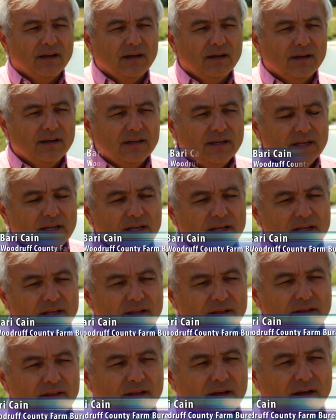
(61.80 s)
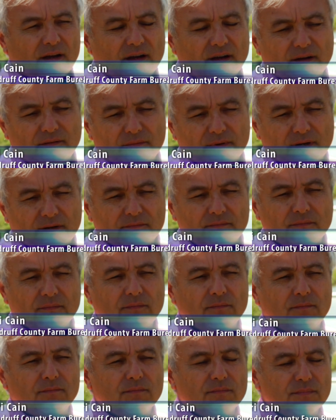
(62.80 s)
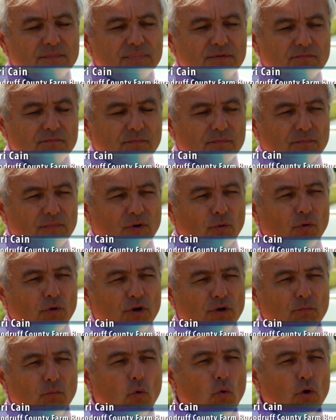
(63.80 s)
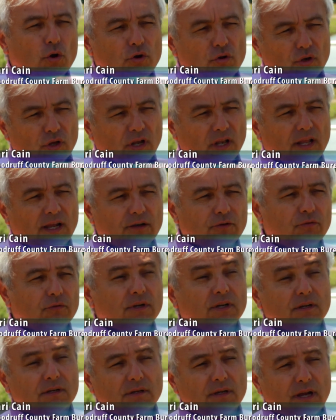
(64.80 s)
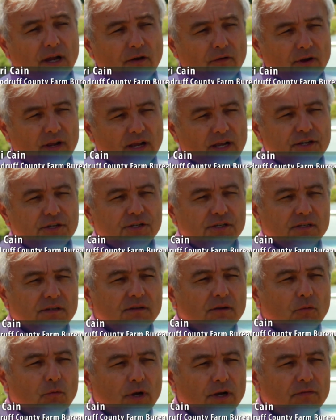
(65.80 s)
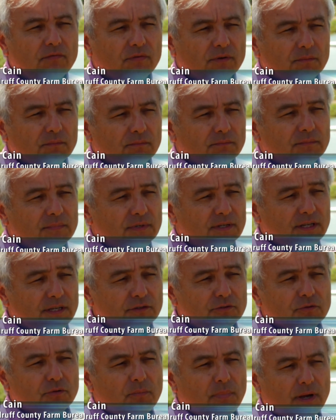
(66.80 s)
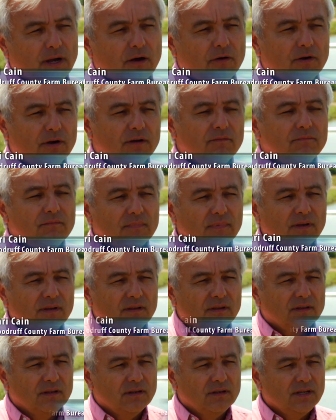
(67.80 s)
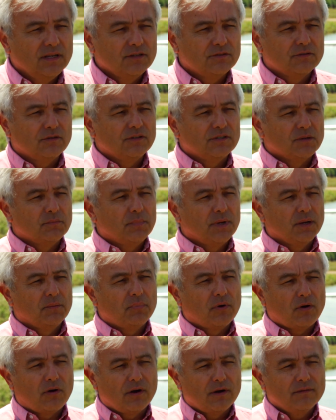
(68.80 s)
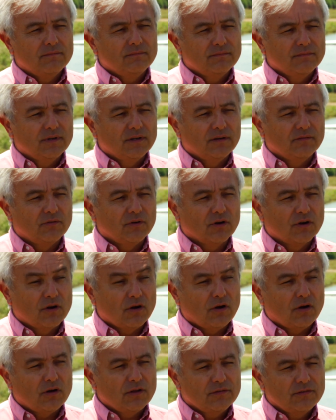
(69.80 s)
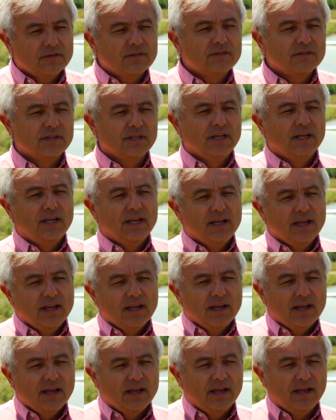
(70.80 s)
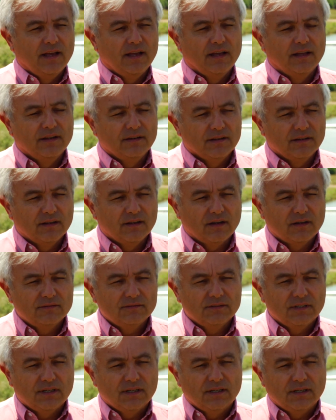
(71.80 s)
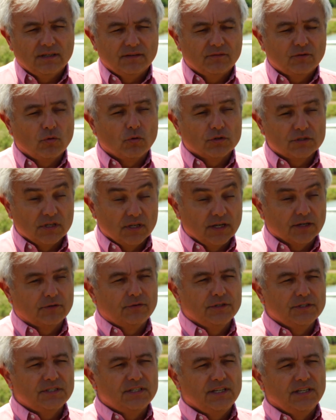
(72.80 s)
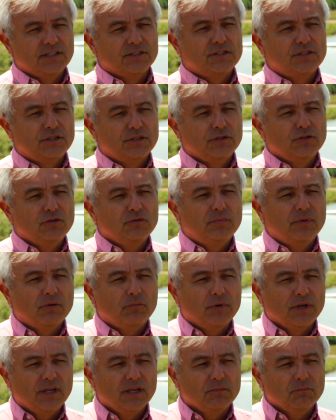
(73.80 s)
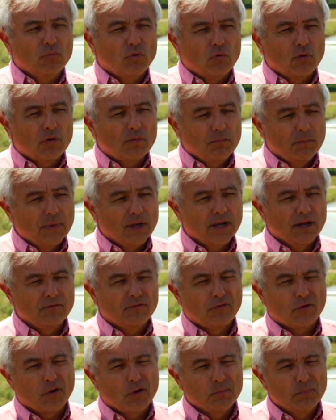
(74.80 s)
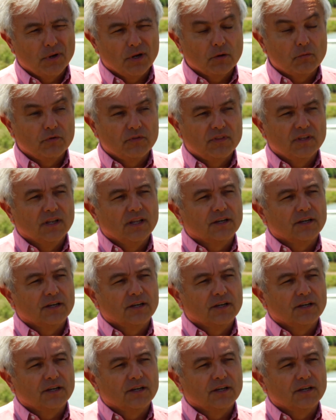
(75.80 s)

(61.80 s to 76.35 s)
uh, uh, going more to electric aeration away from diesel powered. The diesel is a big part of our costs, and uh, of course, electricity is too, but we get more bang for our buck with